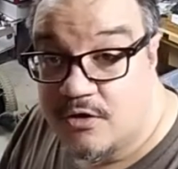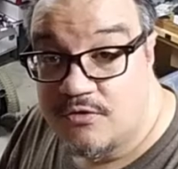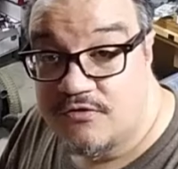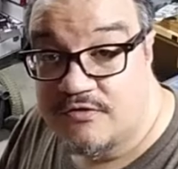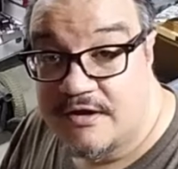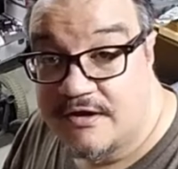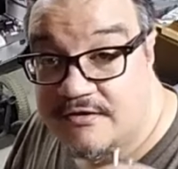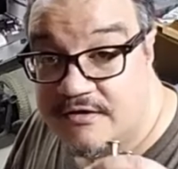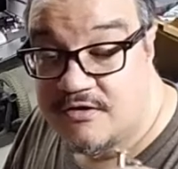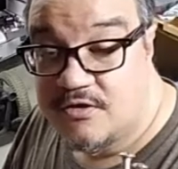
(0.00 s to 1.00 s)
notice that I
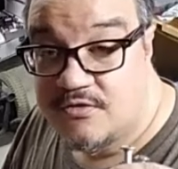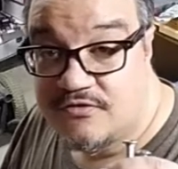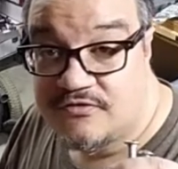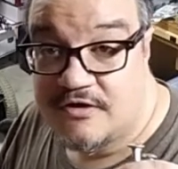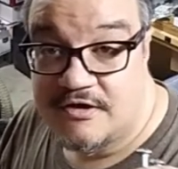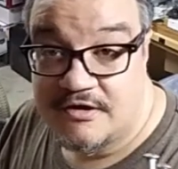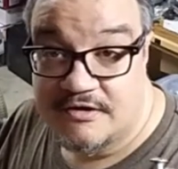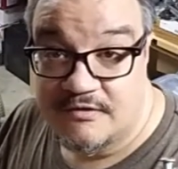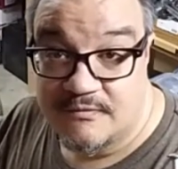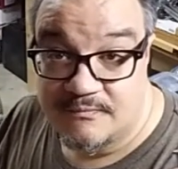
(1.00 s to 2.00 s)
did notice
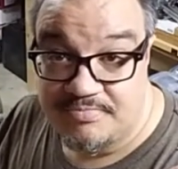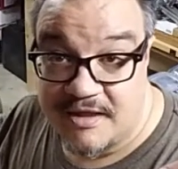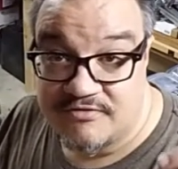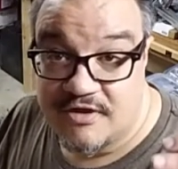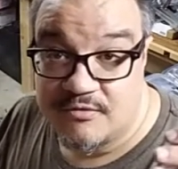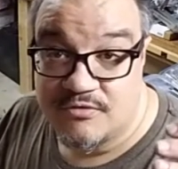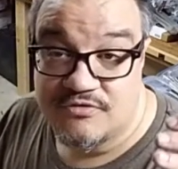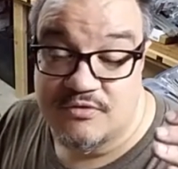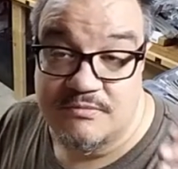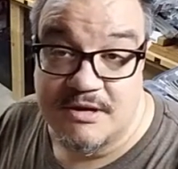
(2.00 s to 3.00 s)
uh, as I was
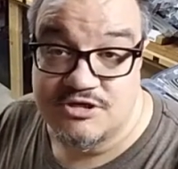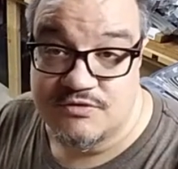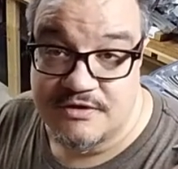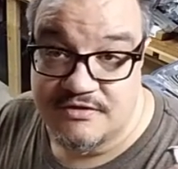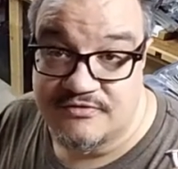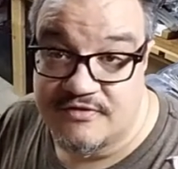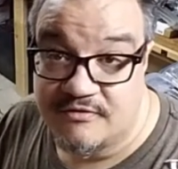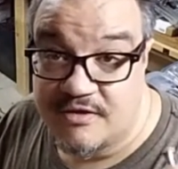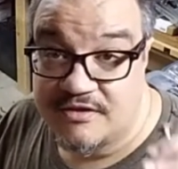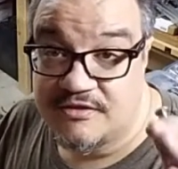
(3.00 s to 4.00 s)
remeasuring is that
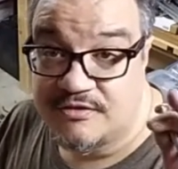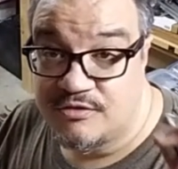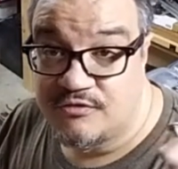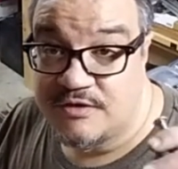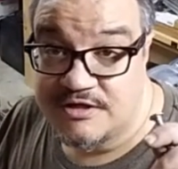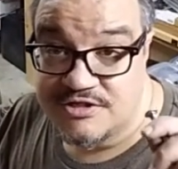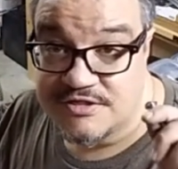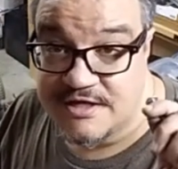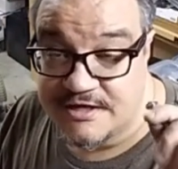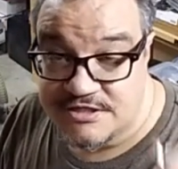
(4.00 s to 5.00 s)
rather than three
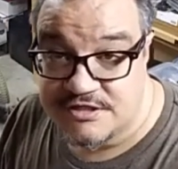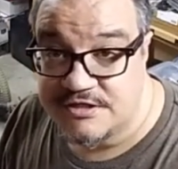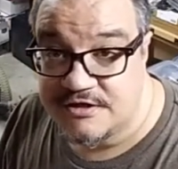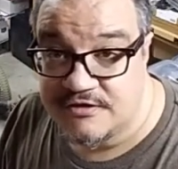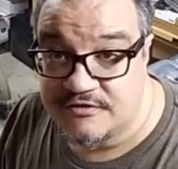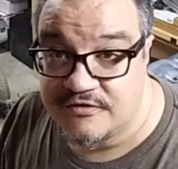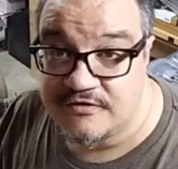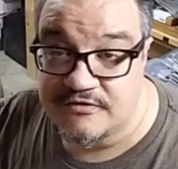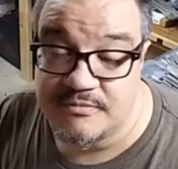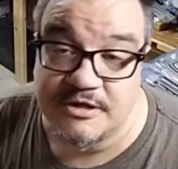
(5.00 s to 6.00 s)
inches, I actually needed
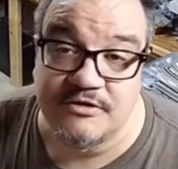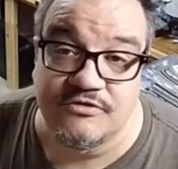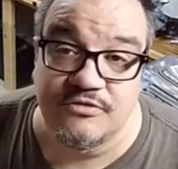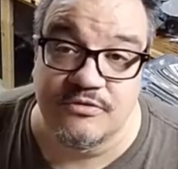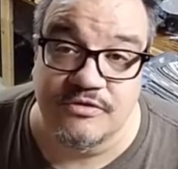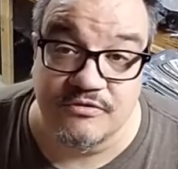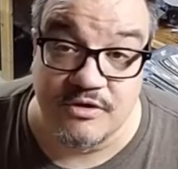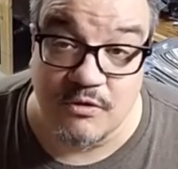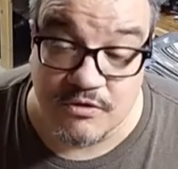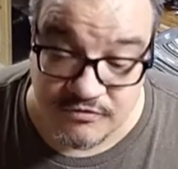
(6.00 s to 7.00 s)
it to be two and three
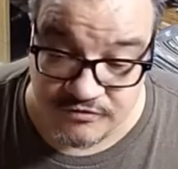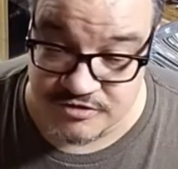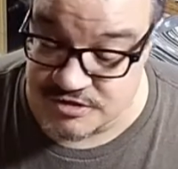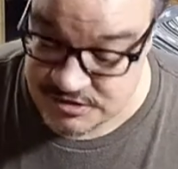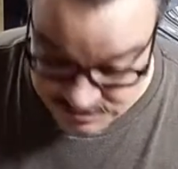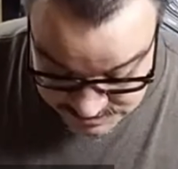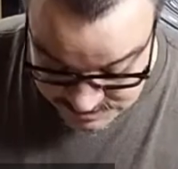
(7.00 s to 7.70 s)
quarters inches,